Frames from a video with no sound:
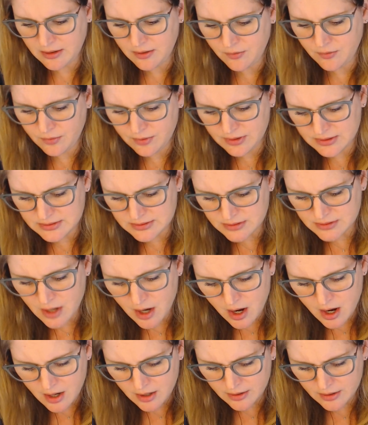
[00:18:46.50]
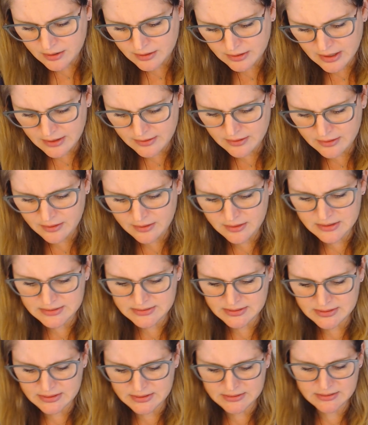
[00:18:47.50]
with this dog. And then
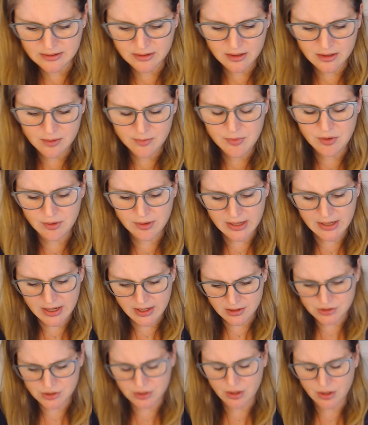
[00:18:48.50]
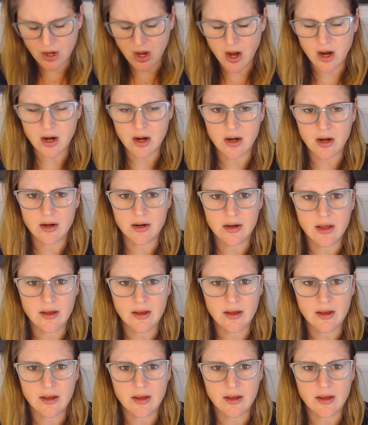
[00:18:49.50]
this is a communication card